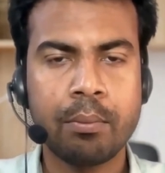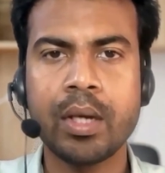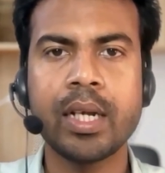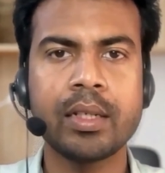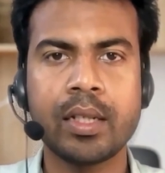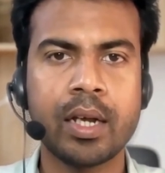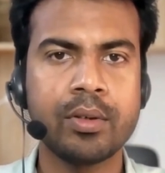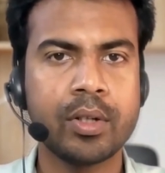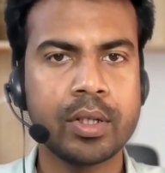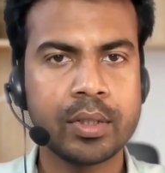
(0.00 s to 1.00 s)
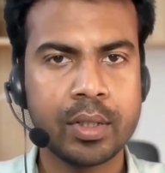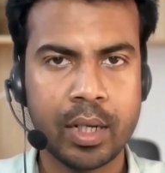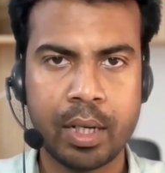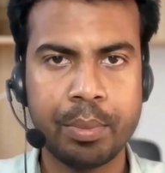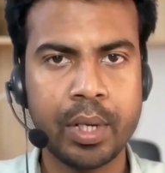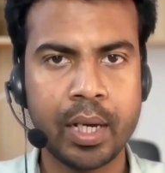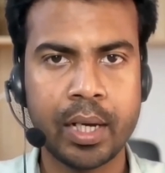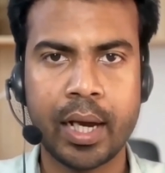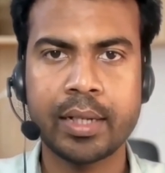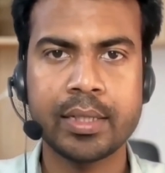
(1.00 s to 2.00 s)
Meta the 100,
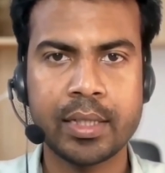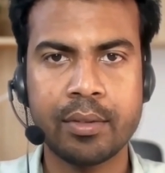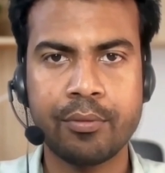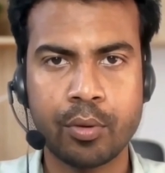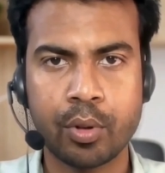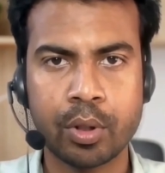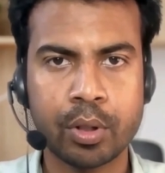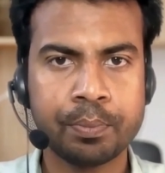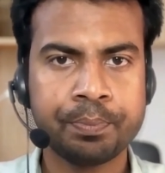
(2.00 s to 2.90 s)
API and GA4.